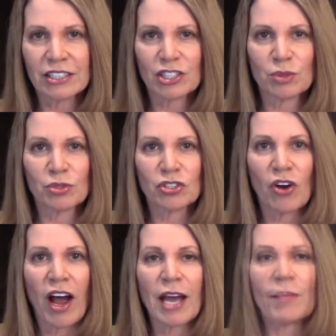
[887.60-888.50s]

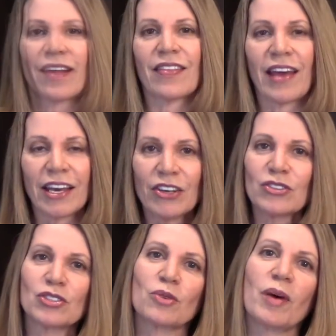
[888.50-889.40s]
subscribe. Thank you
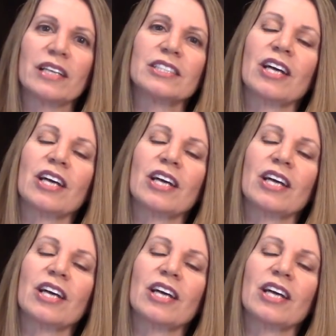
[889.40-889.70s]
so much.